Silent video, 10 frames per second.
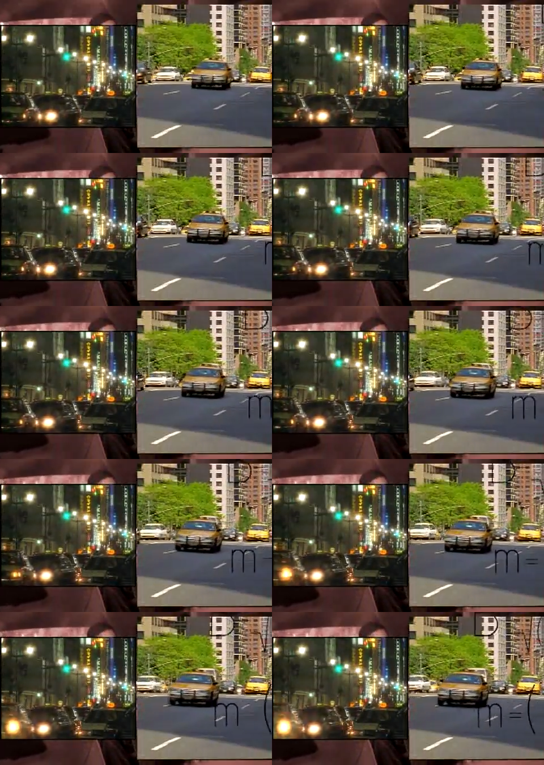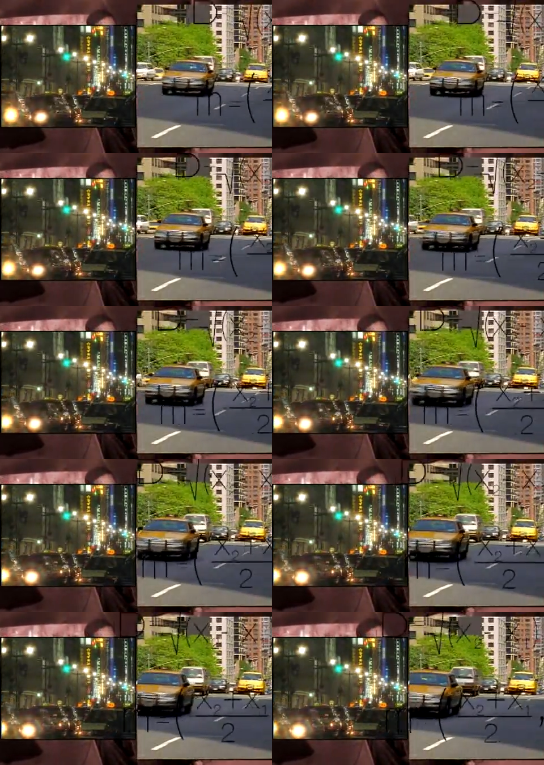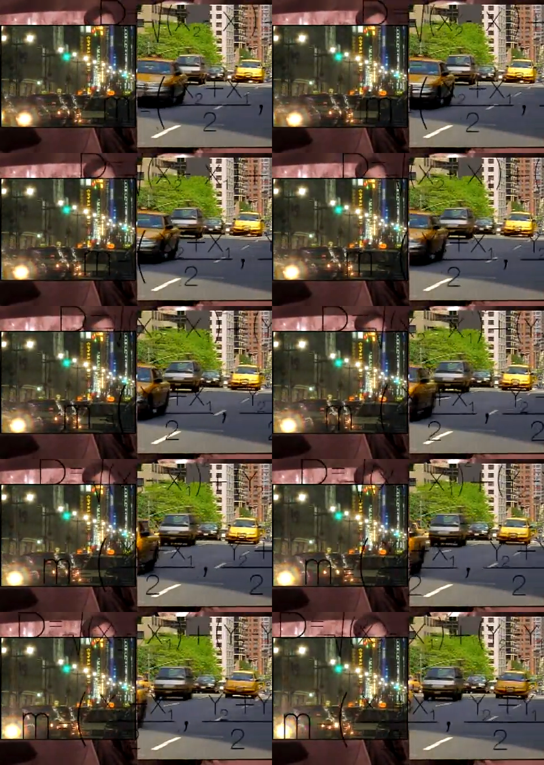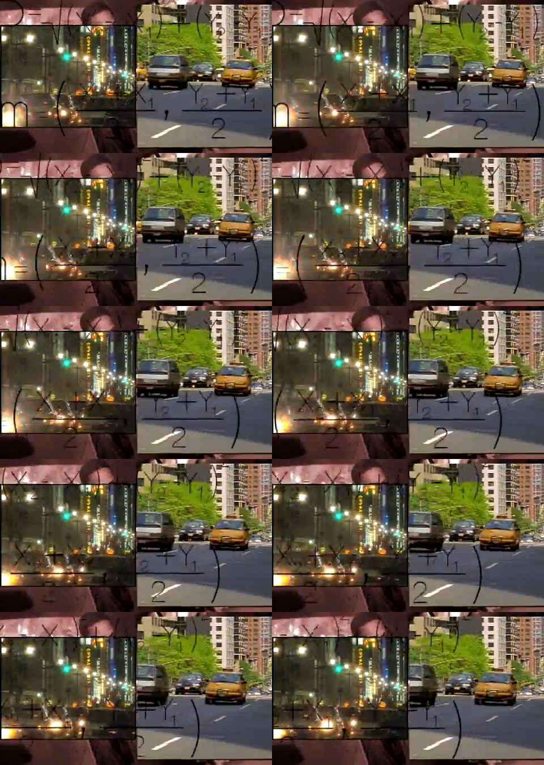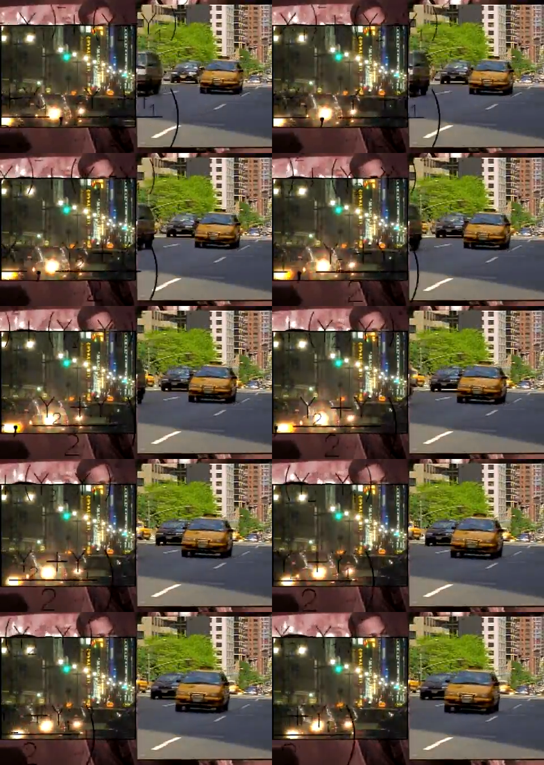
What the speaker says: [unreadable: no face in view]